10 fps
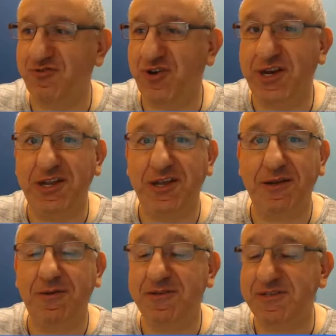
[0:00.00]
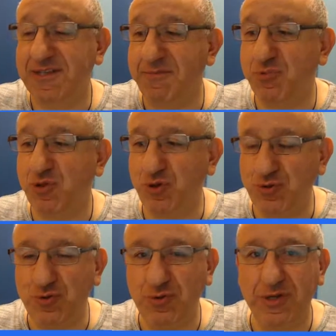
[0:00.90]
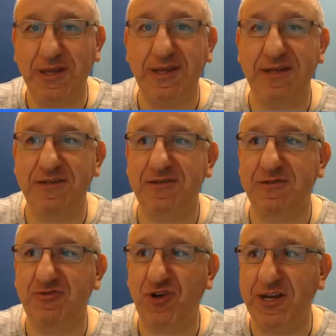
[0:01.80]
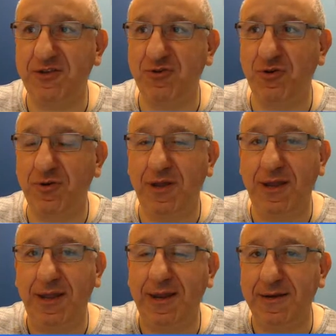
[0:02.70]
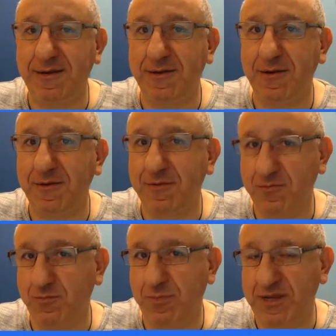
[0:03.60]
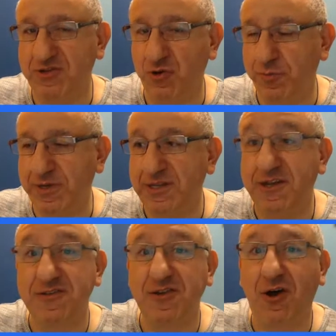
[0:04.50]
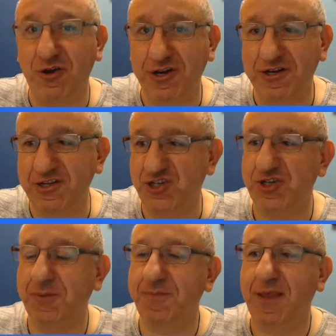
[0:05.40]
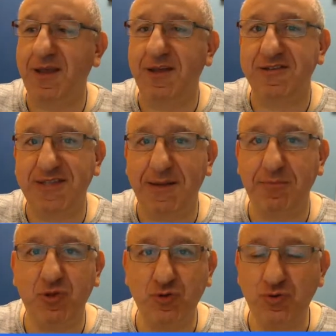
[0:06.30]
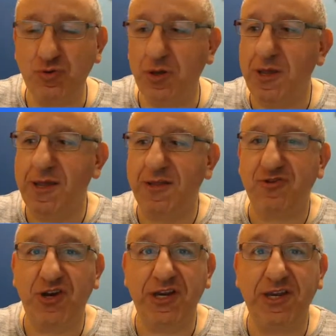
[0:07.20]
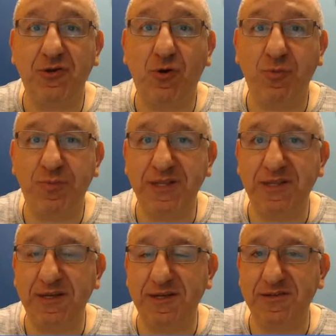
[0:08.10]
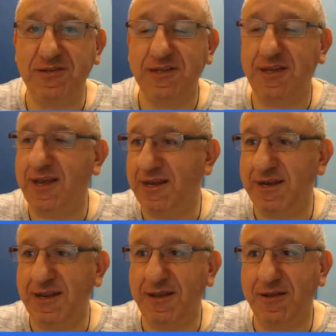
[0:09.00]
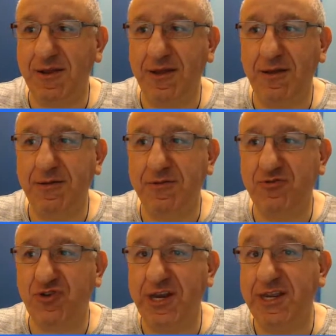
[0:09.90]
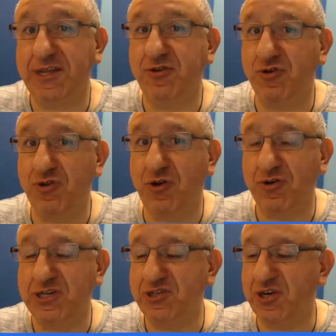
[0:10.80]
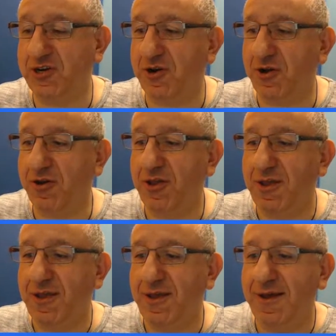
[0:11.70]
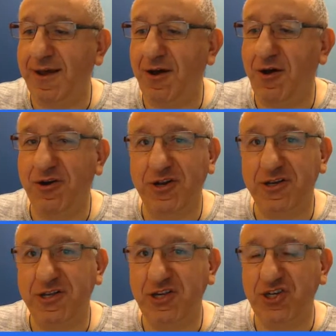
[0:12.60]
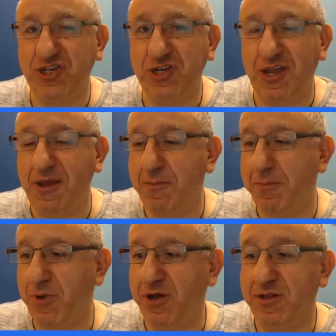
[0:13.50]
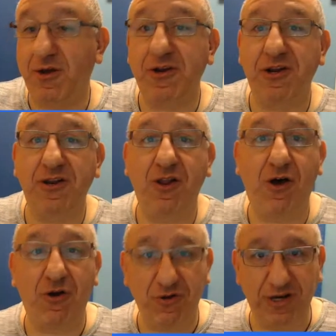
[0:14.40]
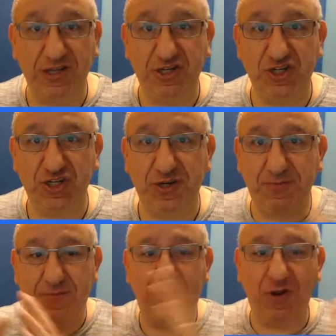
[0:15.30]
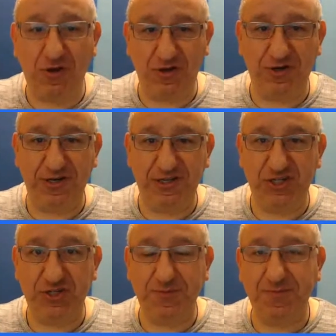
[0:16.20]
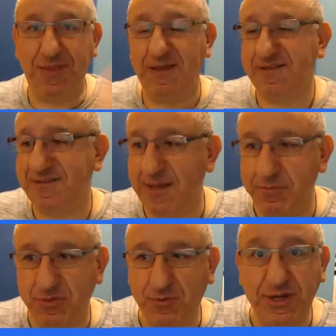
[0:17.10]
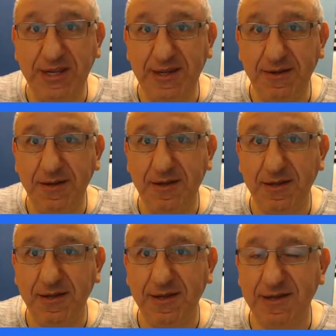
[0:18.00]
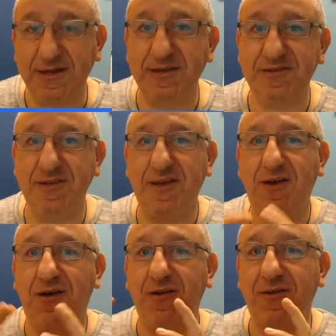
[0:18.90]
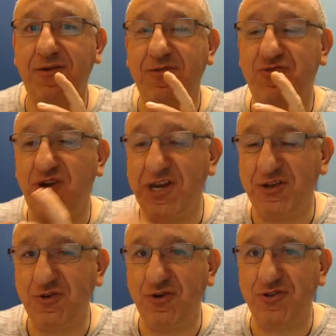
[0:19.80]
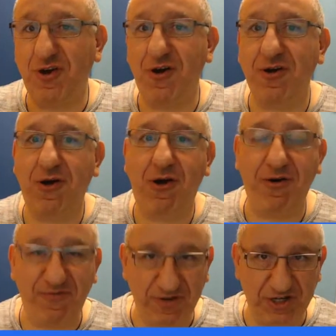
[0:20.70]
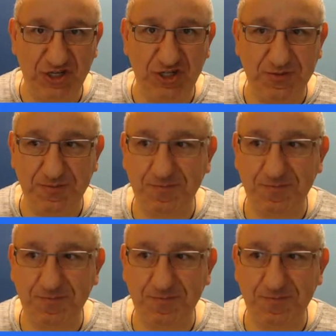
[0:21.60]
training uh, step two is training your uh, and basic obedience on a leash step two training obedience and uh, training your dog in general uh, on a leash but on a long leash longer leash step three is training your dog off leash